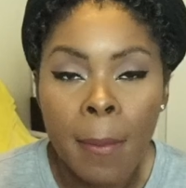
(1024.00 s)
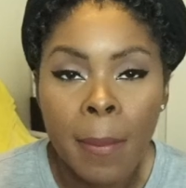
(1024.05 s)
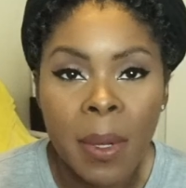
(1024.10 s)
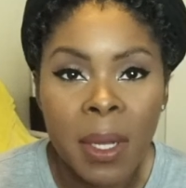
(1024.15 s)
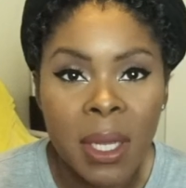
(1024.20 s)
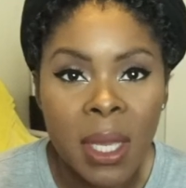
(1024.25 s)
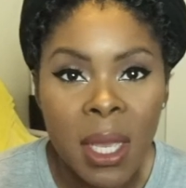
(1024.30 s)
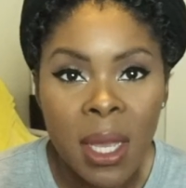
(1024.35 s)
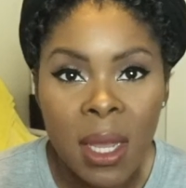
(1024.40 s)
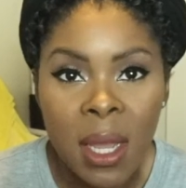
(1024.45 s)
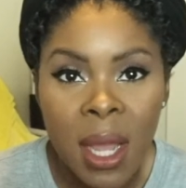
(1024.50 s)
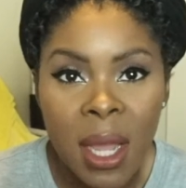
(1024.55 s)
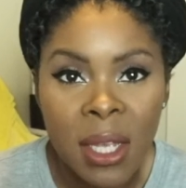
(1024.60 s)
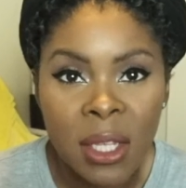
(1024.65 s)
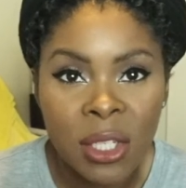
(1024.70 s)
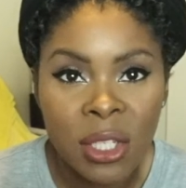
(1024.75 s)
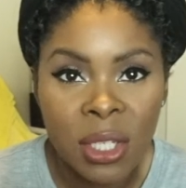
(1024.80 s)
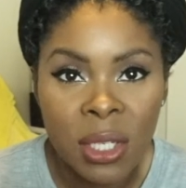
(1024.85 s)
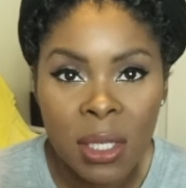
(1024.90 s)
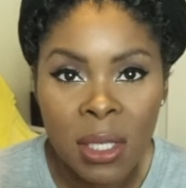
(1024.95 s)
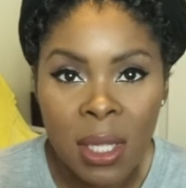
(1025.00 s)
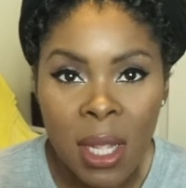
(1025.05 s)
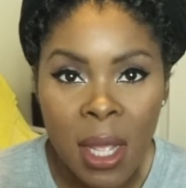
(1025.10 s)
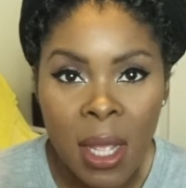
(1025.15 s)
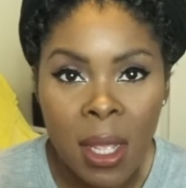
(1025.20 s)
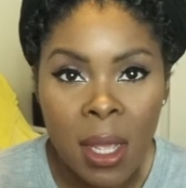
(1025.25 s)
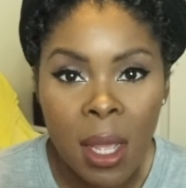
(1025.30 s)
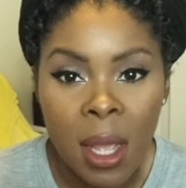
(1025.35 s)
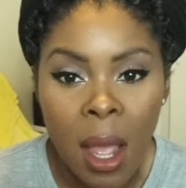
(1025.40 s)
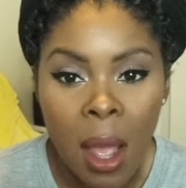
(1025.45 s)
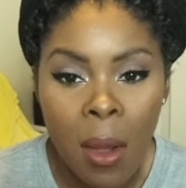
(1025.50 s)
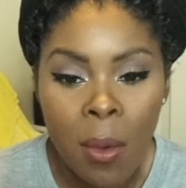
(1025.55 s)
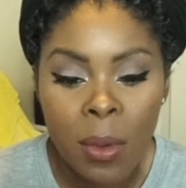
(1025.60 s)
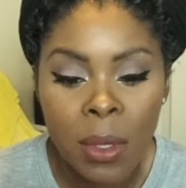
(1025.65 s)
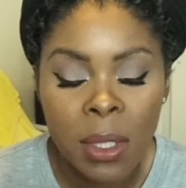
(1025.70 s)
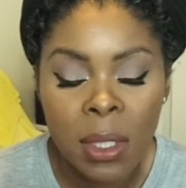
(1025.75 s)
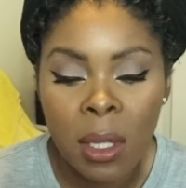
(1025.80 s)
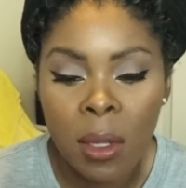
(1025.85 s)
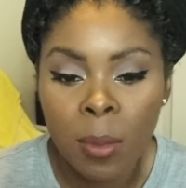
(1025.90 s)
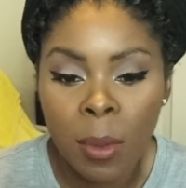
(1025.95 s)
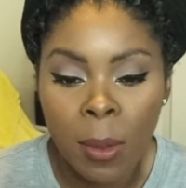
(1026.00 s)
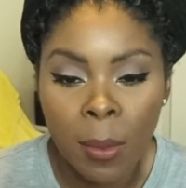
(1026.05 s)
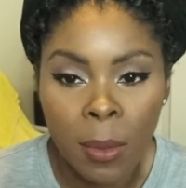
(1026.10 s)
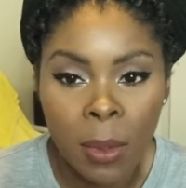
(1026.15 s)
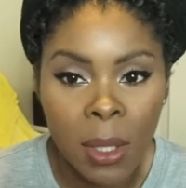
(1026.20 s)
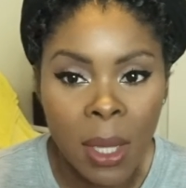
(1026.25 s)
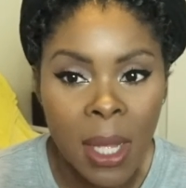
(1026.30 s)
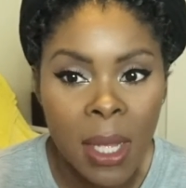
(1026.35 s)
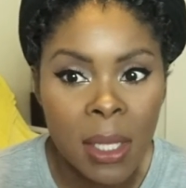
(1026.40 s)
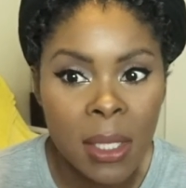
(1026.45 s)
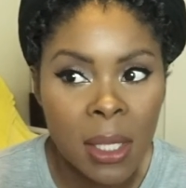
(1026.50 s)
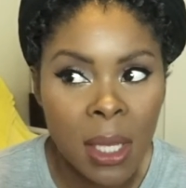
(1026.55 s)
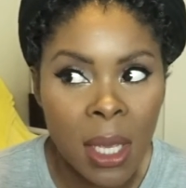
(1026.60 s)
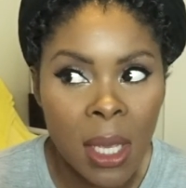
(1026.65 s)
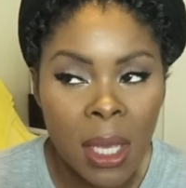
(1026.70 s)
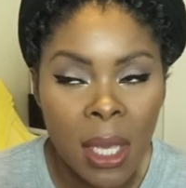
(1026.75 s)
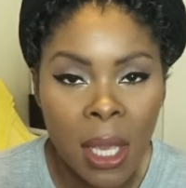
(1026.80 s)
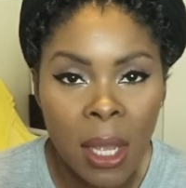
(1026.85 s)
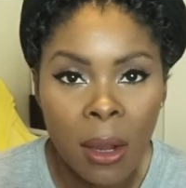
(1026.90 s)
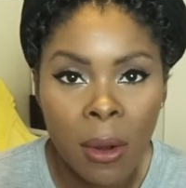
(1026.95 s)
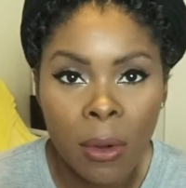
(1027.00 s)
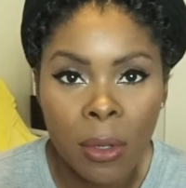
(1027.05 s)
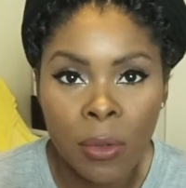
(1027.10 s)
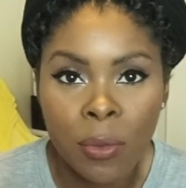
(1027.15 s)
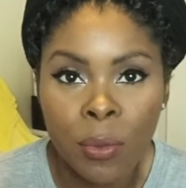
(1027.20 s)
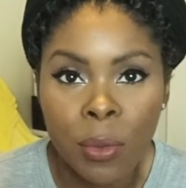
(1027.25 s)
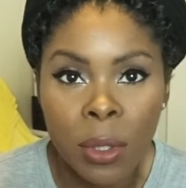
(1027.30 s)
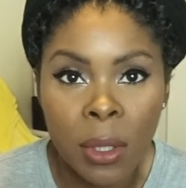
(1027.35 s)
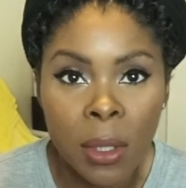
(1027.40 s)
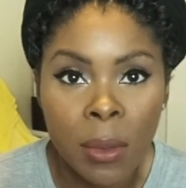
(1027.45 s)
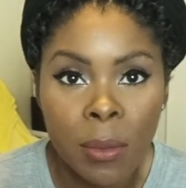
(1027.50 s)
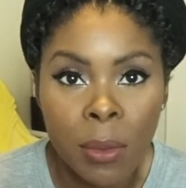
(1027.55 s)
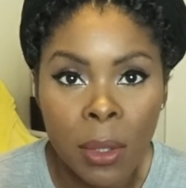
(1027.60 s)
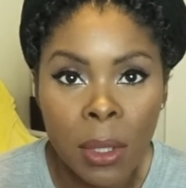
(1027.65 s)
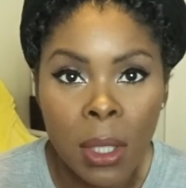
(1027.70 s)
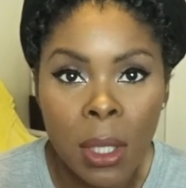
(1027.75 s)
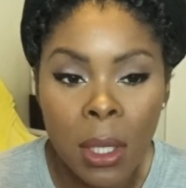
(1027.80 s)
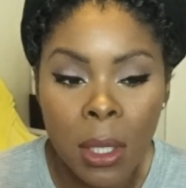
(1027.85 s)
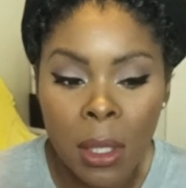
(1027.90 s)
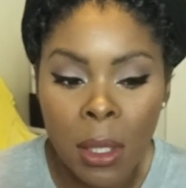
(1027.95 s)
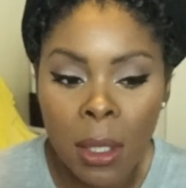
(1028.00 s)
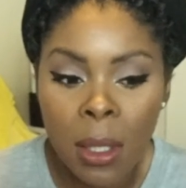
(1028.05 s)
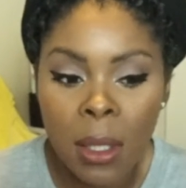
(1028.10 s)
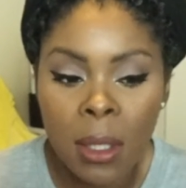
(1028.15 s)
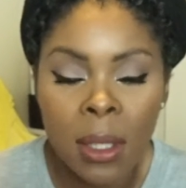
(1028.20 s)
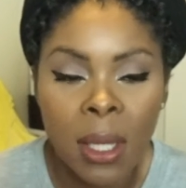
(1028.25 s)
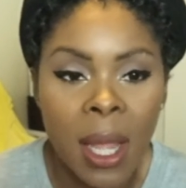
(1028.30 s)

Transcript: But yeah, guys, just like I always tell people, like skincare is really good.